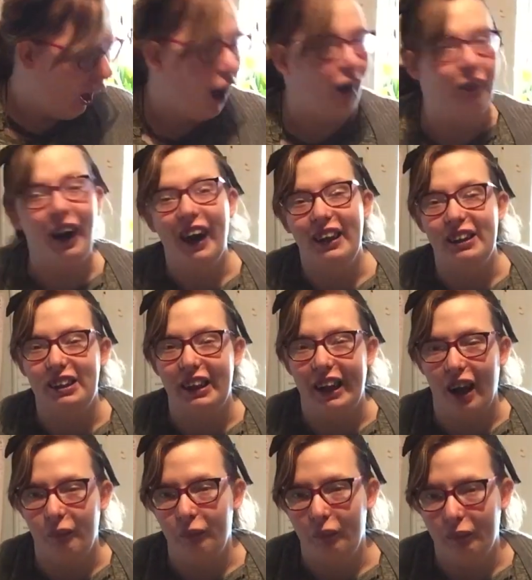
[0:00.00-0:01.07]
Oh, and she
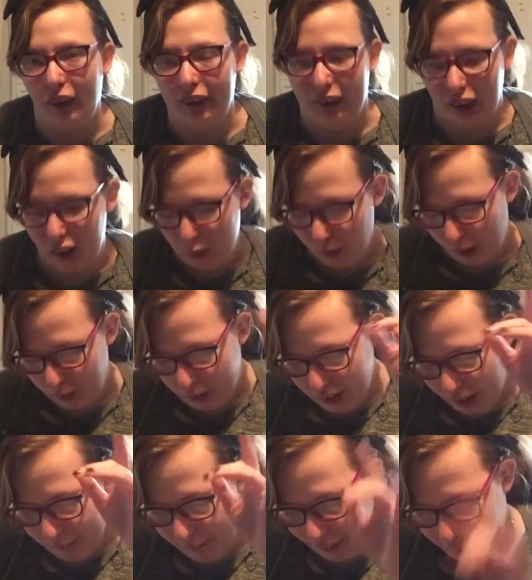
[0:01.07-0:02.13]
gave me money as well,
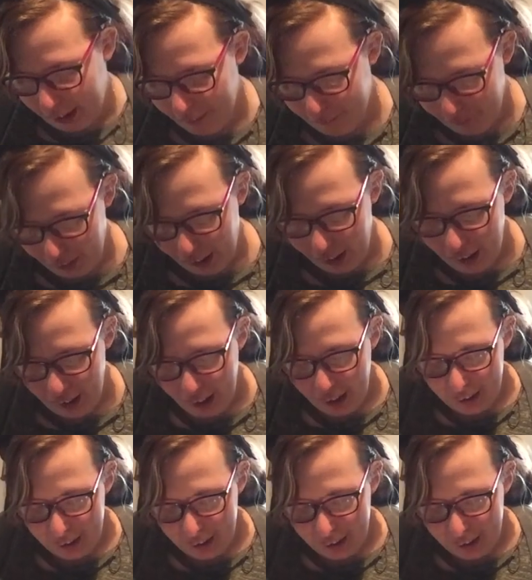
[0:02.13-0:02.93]
so thank you for that.